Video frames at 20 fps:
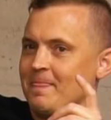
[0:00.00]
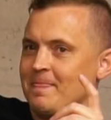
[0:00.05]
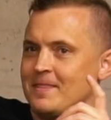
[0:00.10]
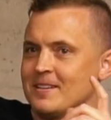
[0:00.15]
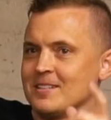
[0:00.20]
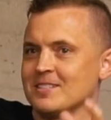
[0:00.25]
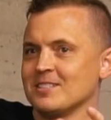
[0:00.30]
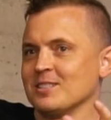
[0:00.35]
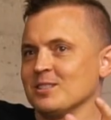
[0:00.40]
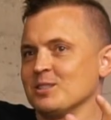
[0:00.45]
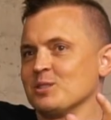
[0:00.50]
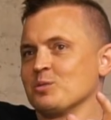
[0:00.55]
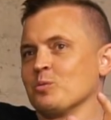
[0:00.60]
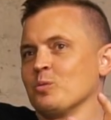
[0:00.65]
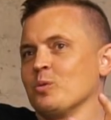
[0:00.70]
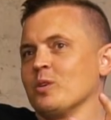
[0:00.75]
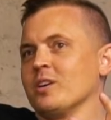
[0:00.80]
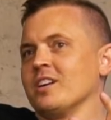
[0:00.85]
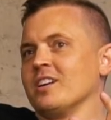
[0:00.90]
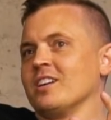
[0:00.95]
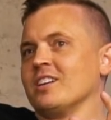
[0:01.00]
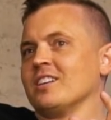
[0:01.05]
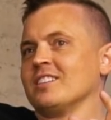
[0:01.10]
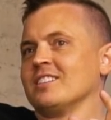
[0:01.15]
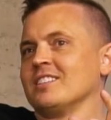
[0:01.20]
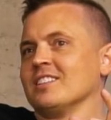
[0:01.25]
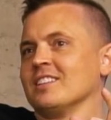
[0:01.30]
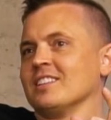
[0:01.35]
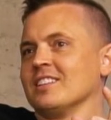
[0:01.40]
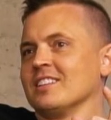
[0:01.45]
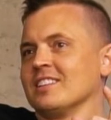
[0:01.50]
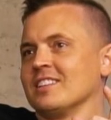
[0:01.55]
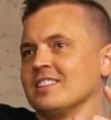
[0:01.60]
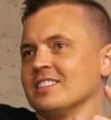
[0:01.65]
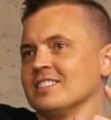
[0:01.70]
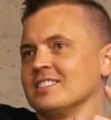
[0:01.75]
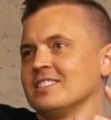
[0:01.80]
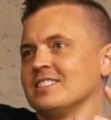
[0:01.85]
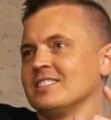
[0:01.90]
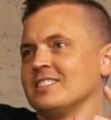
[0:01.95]
This is where
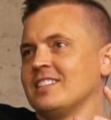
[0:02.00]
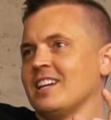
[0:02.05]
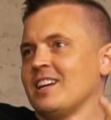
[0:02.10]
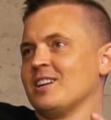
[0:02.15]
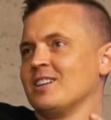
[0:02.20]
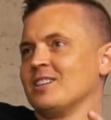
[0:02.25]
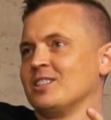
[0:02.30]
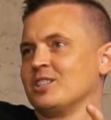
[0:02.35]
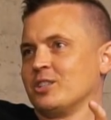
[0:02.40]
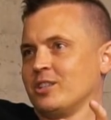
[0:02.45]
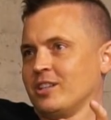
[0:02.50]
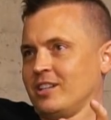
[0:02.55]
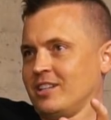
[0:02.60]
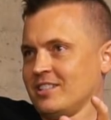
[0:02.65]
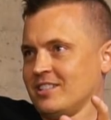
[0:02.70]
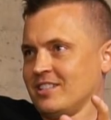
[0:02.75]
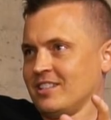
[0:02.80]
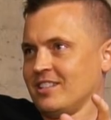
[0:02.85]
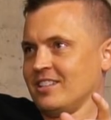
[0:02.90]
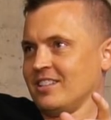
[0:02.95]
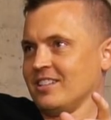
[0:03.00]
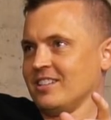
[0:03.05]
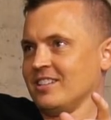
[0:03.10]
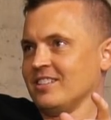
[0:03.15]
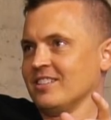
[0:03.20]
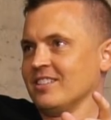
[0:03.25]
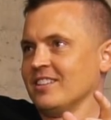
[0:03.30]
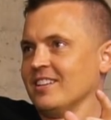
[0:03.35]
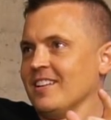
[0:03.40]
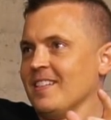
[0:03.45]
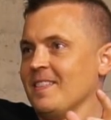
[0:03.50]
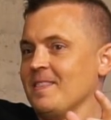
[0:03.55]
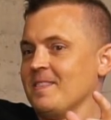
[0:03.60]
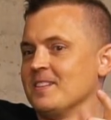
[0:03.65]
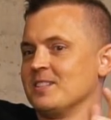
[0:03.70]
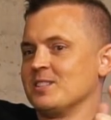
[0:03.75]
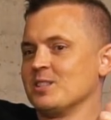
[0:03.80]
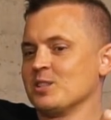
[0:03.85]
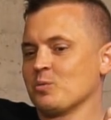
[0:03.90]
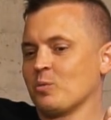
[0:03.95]
the stair trick is gonna go.
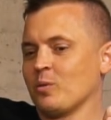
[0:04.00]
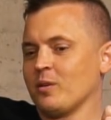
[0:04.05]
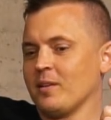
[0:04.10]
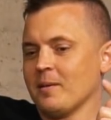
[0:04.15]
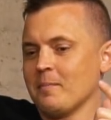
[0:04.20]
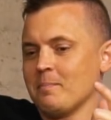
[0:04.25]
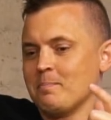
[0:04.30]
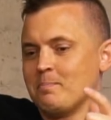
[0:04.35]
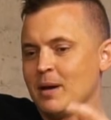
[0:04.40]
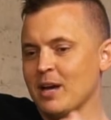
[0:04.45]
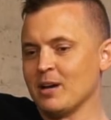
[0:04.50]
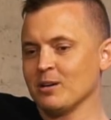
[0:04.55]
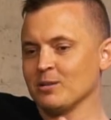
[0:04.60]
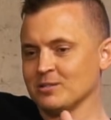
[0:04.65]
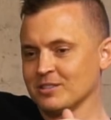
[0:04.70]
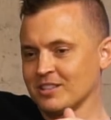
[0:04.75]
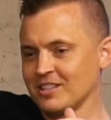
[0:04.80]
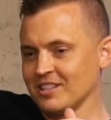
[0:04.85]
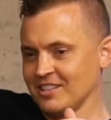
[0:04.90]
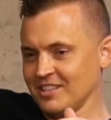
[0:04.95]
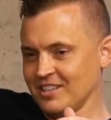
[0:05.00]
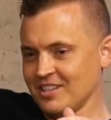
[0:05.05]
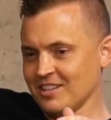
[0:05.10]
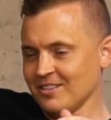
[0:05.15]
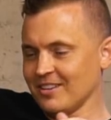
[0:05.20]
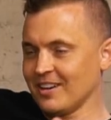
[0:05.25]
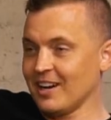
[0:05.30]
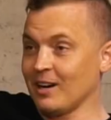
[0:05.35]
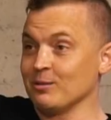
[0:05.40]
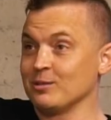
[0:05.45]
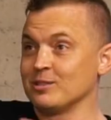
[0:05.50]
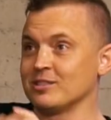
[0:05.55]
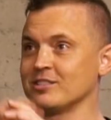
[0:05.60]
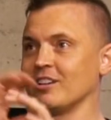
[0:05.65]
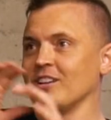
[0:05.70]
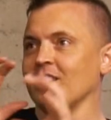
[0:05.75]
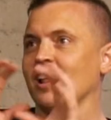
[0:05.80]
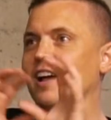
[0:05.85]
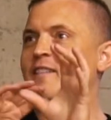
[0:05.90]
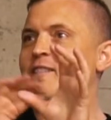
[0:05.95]
This is where the bail's gonna go. And I would
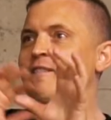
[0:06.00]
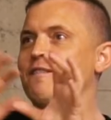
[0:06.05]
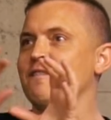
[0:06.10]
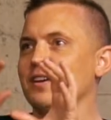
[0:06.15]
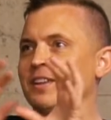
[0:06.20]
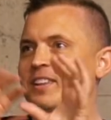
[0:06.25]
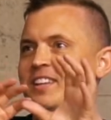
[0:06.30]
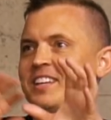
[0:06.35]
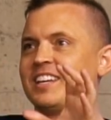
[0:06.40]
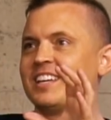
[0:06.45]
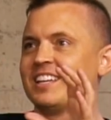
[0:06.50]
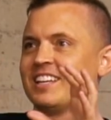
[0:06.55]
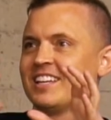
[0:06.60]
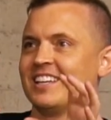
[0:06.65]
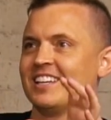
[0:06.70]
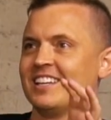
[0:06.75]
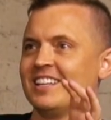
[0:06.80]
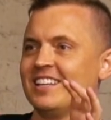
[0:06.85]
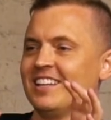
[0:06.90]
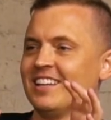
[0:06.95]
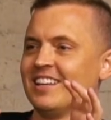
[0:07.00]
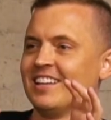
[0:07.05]
start like filling it in.